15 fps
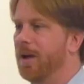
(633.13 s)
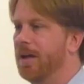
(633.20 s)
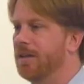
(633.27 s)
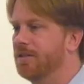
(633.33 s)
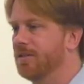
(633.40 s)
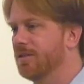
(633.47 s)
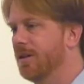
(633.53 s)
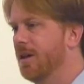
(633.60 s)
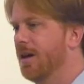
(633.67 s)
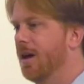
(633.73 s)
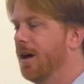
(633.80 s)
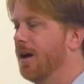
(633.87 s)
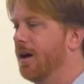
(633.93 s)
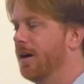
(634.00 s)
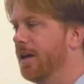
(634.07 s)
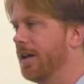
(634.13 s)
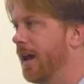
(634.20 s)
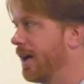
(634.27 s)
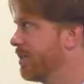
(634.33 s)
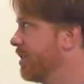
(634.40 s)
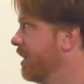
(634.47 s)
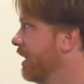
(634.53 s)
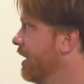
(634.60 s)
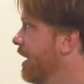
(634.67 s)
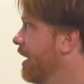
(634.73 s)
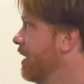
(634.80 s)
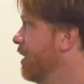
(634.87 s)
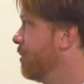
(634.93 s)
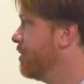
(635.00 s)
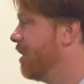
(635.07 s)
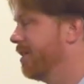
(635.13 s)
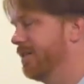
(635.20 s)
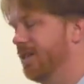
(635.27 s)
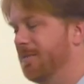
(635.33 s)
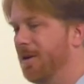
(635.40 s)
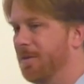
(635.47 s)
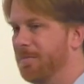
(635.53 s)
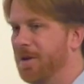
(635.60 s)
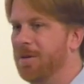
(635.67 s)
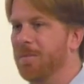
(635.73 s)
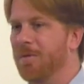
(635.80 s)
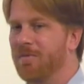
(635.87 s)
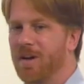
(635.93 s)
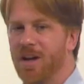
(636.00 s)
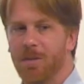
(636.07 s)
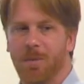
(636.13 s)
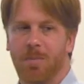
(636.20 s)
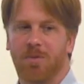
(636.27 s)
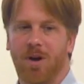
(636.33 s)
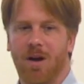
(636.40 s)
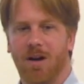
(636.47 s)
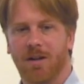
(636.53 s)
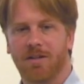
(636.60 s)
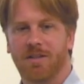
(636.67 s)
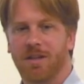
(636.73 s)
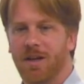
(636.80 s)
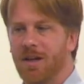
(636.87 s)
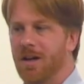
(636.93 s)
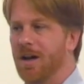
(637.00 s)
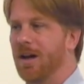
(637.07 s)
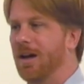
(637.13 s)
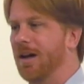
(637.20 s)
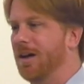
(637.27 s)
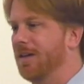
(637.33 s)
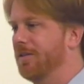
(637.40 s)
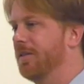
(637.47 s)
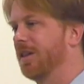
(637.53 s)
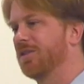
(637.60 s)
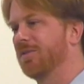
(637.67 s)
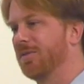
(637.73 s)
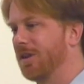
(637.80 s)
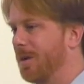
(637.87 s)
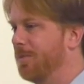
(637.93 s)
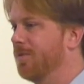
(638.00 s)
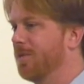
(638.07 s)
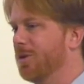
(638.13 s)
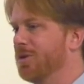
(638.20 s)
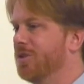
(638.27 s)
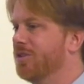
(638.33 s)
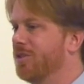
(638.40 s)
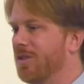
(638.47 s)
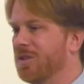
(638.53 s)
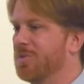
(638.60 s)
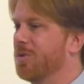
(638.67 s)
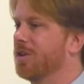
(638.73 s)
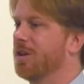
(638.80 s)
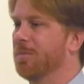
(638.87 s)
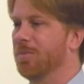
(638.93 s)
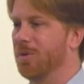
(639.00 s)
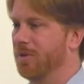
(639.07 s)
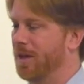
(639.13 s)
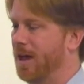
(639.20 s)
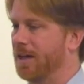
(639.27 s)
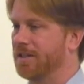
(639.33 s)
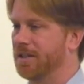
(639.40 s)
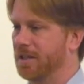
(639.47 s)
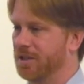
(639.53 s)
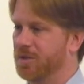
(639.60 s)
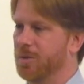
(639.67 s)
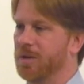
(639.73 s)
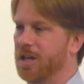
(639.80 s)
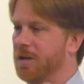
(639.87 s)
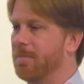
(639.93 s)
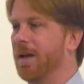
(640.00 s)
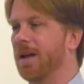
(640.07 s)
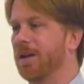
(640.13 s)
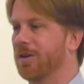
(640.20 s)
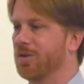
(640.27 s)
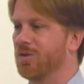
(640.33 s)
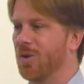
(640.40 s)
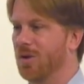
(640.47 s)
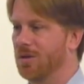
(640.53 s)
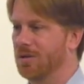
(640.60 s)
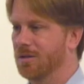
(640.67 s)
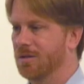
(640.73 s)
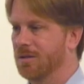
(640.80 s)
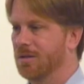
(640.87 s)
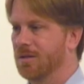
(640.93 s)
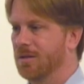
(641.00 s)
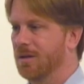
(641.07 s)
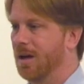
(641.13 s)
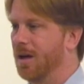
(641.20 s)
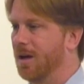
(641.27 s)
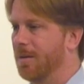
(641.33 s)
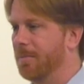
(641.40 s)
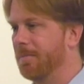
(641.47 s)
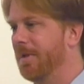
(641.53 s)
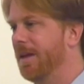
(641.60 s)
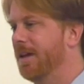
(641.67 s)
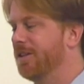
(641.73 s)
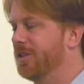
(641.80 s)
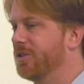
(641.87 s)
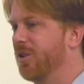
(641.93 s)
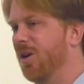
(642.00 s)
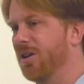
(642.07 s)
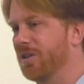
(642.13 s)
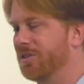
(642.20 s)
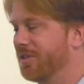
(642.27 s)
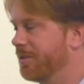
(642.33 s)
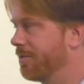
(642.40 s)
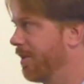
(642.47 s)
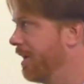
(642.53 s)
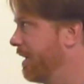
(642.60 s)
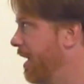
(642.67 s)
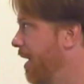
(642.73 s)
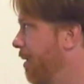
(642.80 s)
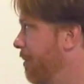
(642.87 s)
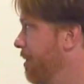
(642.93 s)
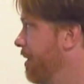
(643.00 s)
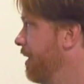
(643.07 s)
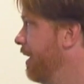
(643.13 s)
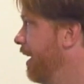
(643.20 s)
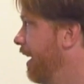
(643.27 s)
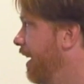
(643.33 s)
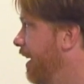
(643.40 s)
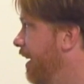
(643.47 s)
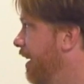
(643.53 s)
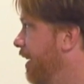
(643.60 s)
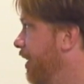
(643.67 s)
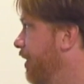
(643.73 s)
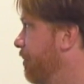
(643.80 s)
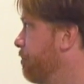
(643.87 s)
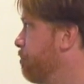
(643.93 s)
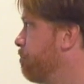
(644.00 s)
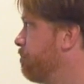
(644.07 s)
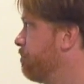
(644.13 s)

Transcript: ways, uh, and actually, you know, talking about minimum viable product. Uh, next couple versions of this, we're going to pull that into an in-band control. Okay. Um, just honestly, right now, uh,